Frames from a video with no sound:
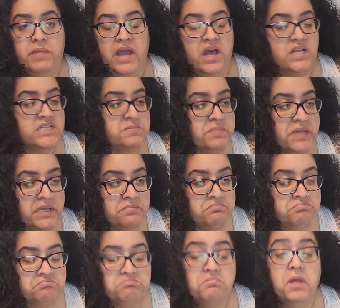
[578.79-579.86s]
My
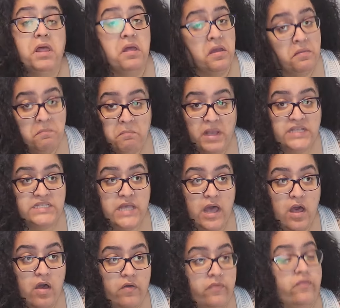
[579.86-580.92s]
husband,
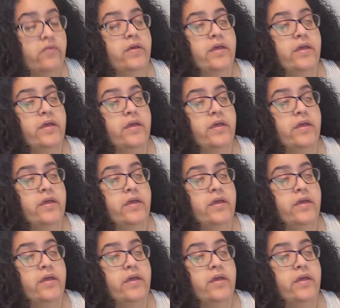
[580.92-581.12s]
myself,